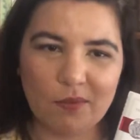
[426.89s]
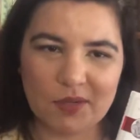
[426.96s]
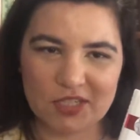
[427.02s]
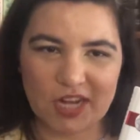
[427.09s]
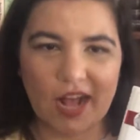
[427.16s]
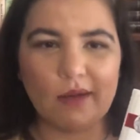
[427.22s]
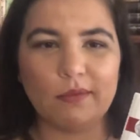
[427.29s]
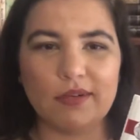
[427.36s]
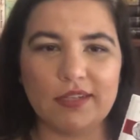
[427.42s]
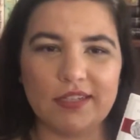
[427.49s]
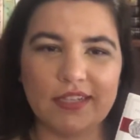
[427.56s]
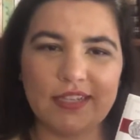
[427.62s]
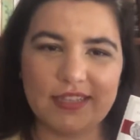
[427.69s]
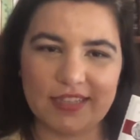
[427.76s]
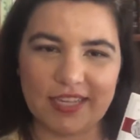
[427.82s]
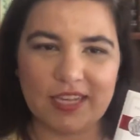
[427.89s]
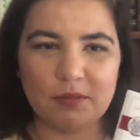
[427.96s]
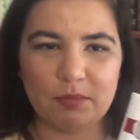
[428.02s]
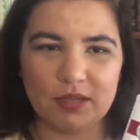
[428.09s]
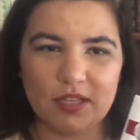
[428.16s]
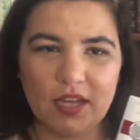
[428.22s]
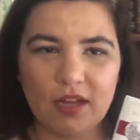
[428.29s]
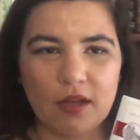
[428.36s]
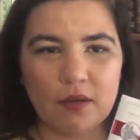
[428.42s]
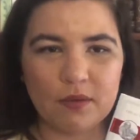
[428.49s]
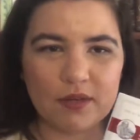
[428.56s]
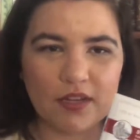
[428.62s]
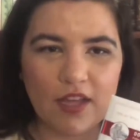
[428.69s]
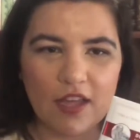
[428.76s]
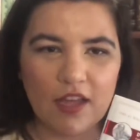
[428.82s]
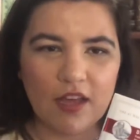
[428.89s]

which I will link below